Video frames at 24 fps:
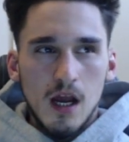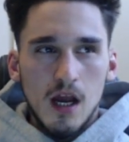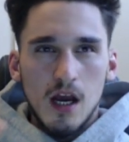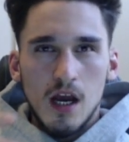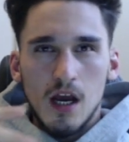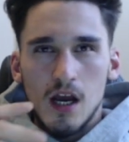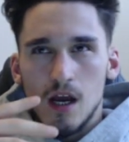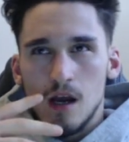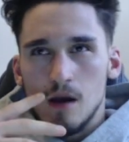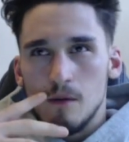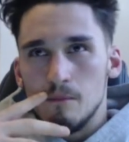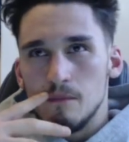
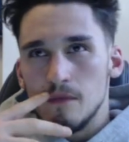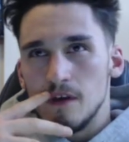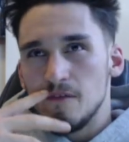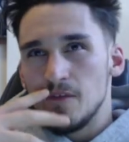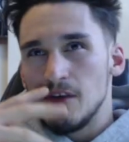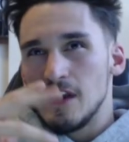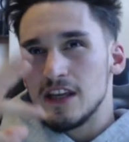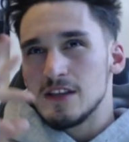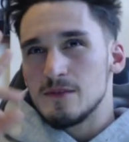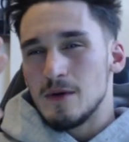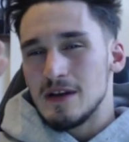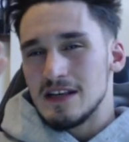I
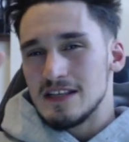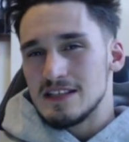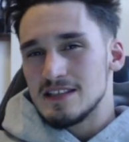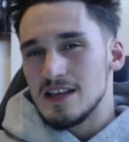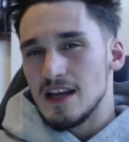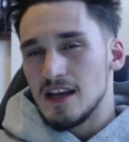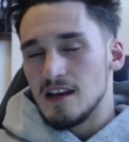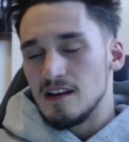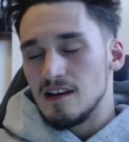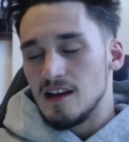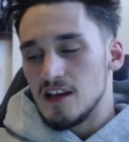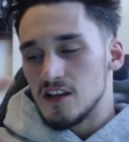think it's my
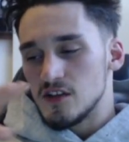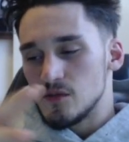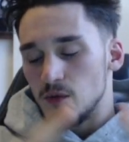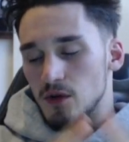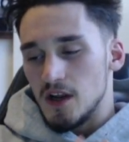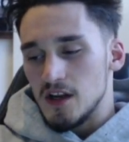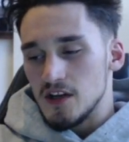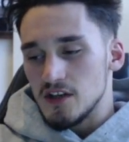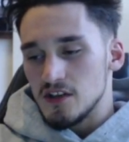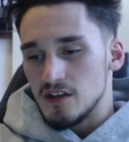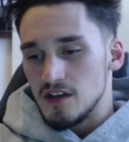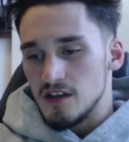second last
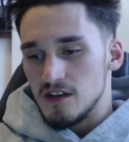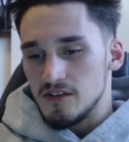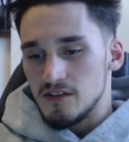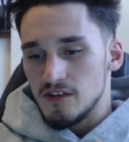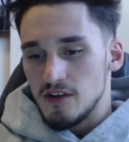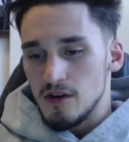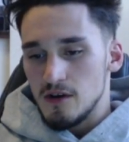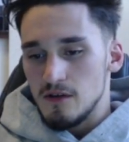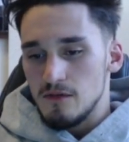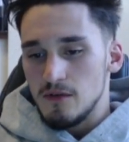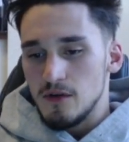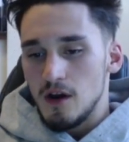one actually,
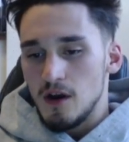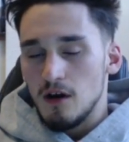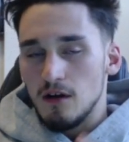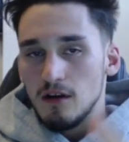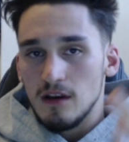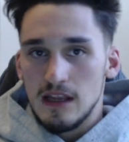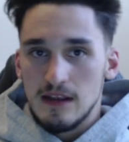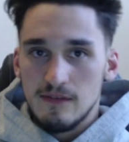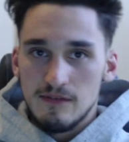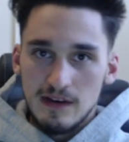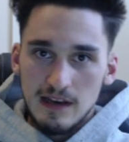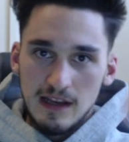so I'll
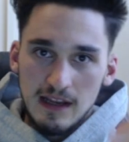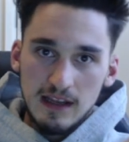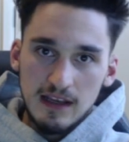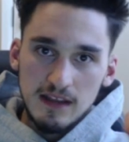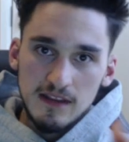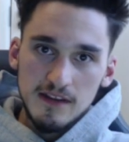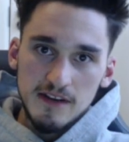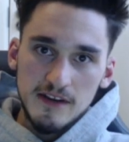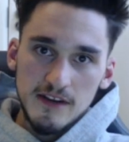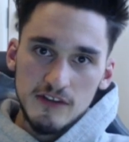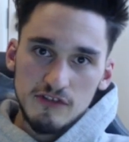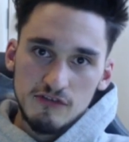leave a link
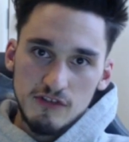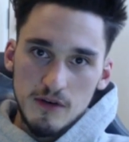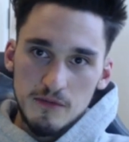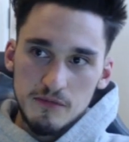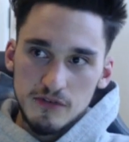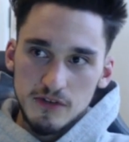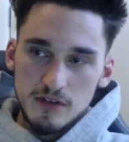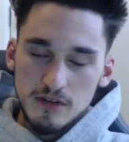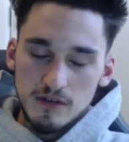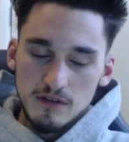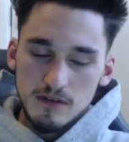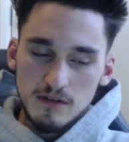in the
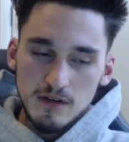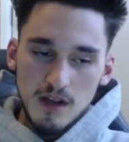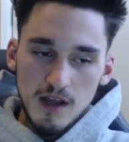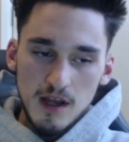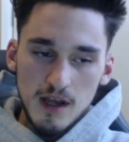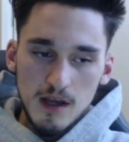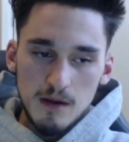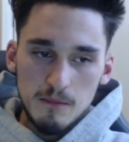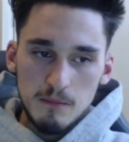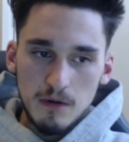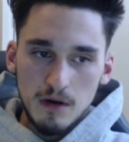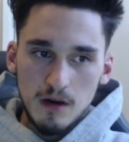description
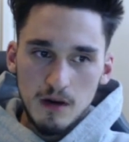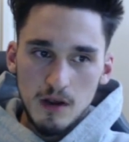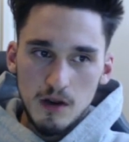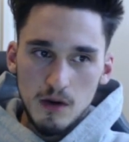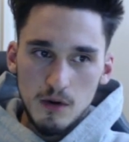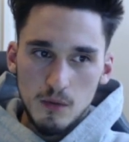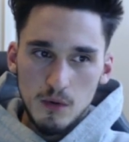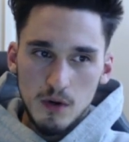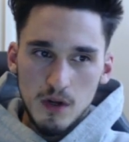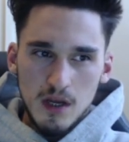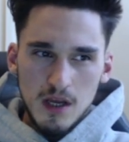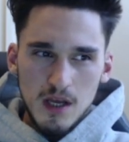
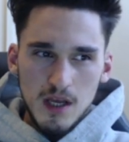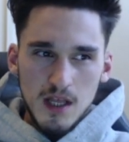below.